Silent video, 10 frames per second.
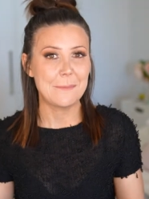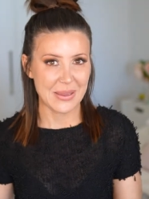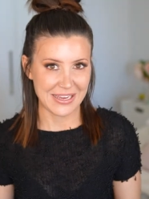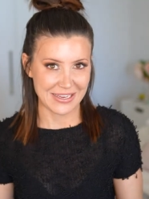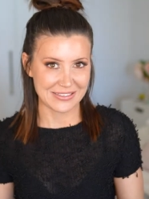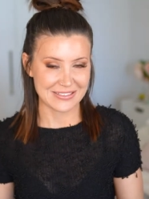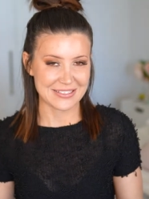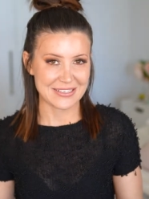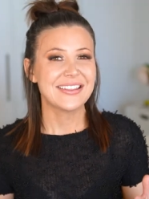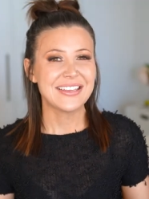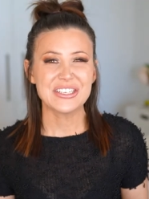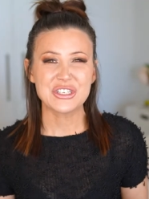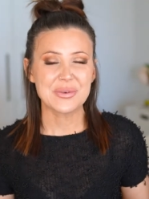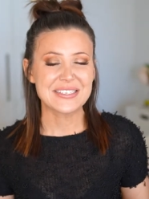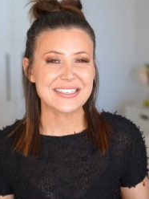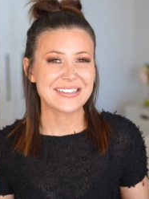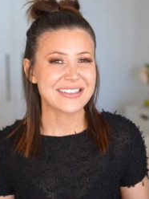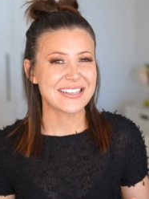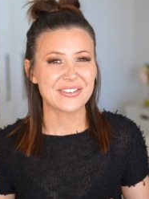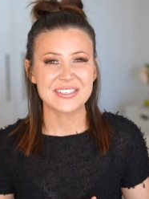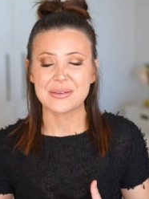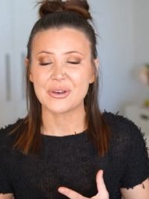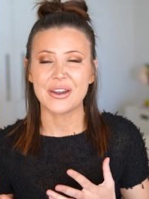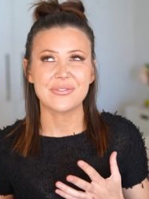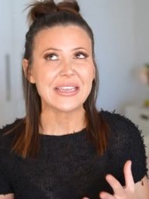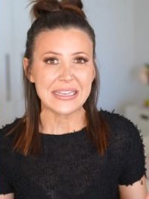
beings. The issue isn't that there is some kind of